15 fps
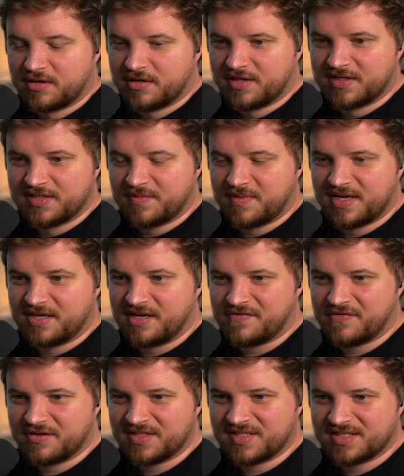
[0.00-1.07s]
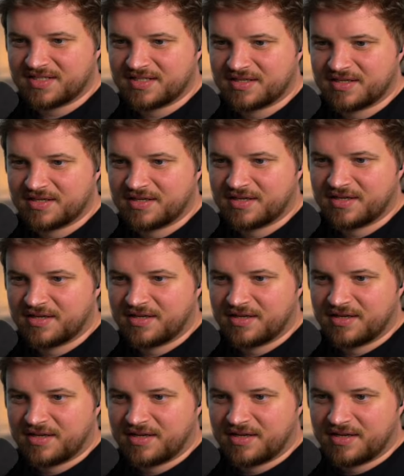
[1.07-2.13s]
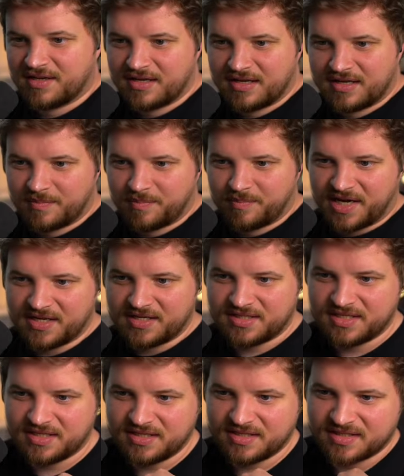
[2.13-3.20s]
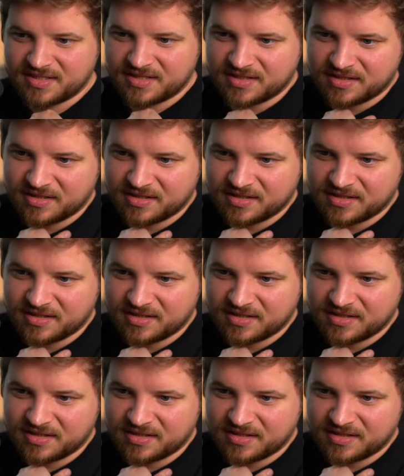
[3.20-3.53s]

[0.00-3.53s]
Does it make a difference? Pisces?